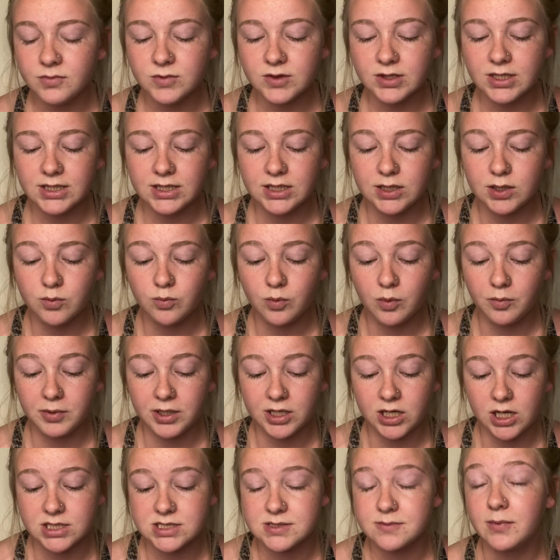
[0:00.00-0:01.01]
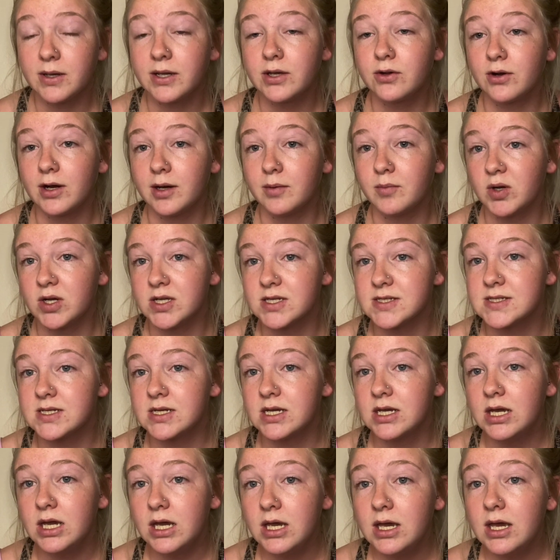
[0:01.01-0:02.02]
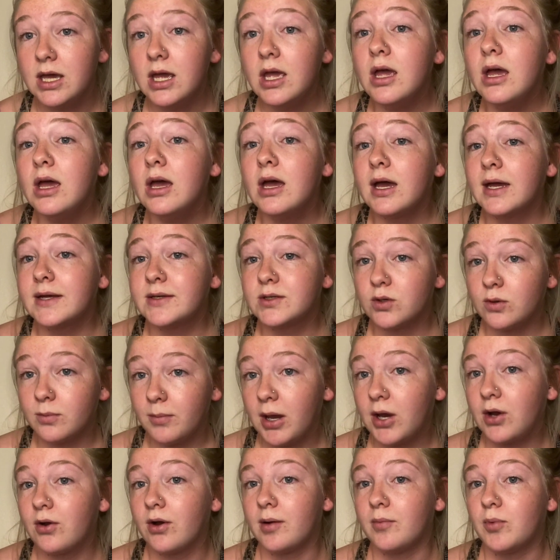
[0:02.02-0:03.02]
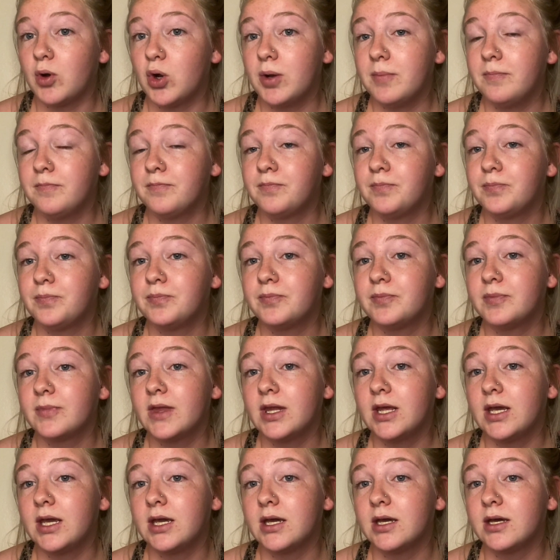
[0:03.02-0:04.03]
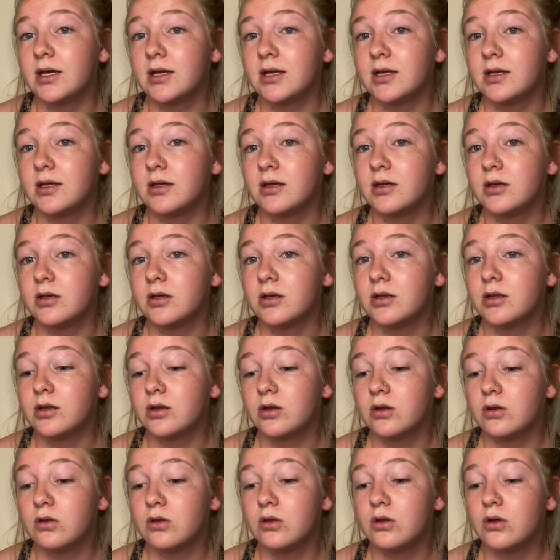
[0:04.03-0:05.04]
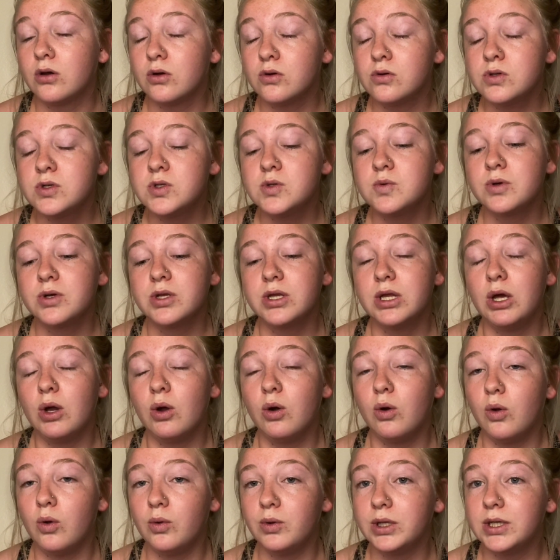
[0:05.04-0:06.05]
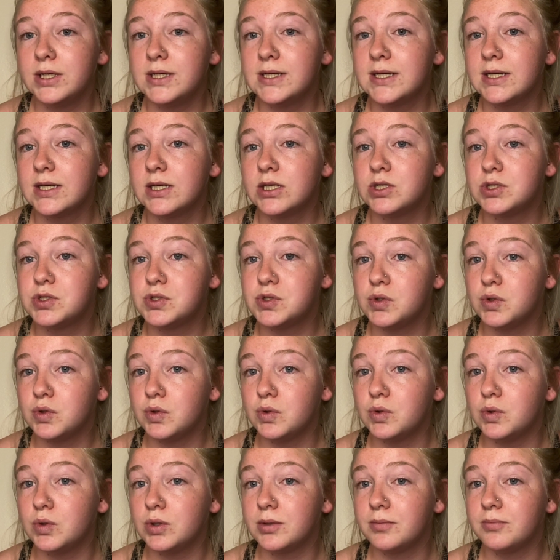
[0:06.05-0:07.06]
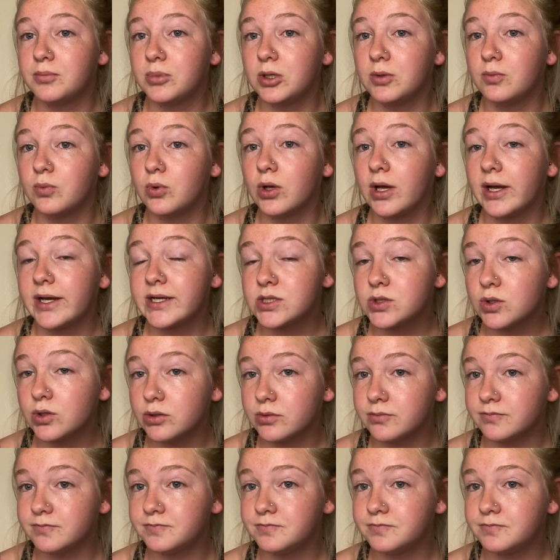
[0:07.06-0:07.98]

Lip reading: And when we got to my grandma's, I told my grandma, and those were the only two people I told.